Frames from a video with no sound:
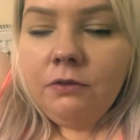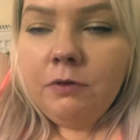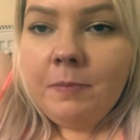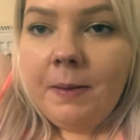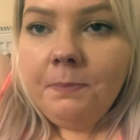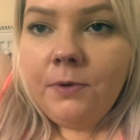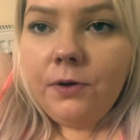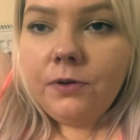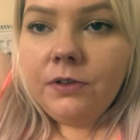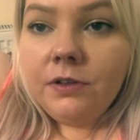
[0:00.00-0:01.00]

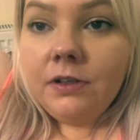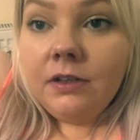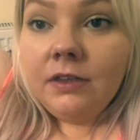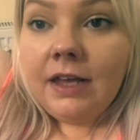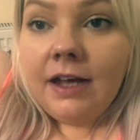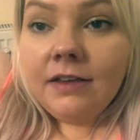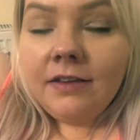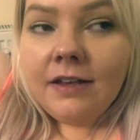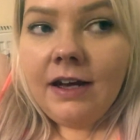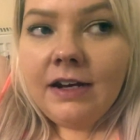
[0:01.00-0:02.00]
remembered that
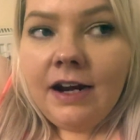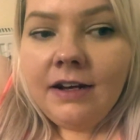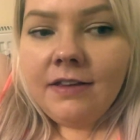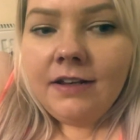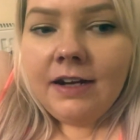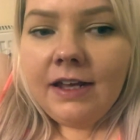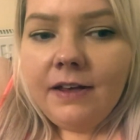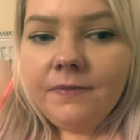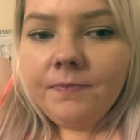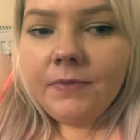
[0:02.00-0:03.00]
I'd started editing
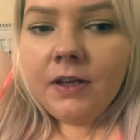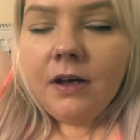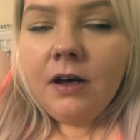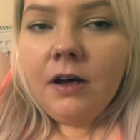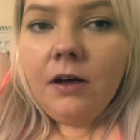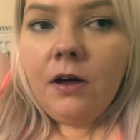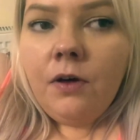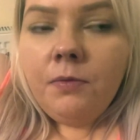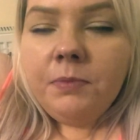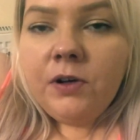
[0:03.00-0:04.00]
it,
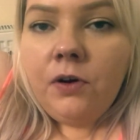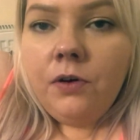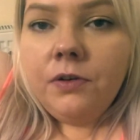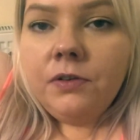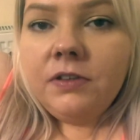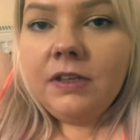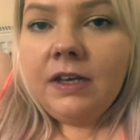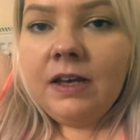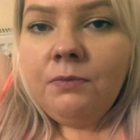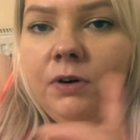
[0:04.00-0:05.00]
because
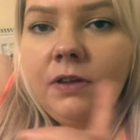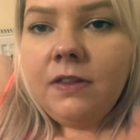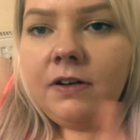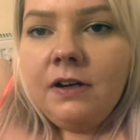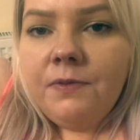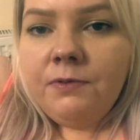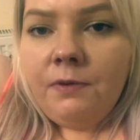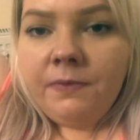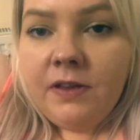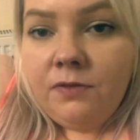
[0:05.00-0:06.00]
in one of the clips
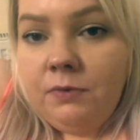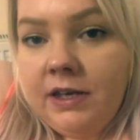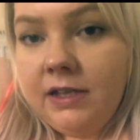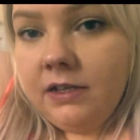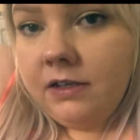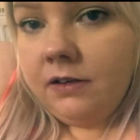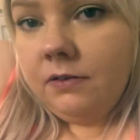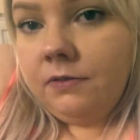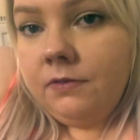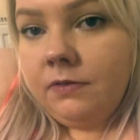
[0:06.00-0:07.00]
from this week
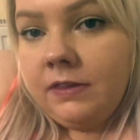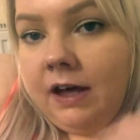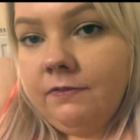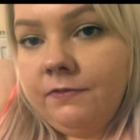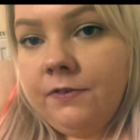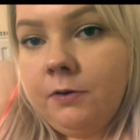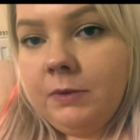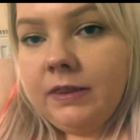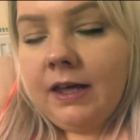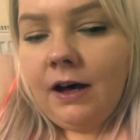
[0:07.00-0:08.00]
that I'm
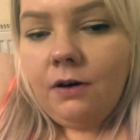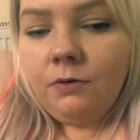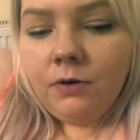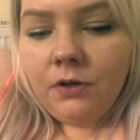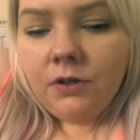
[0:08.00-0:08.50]
filming now,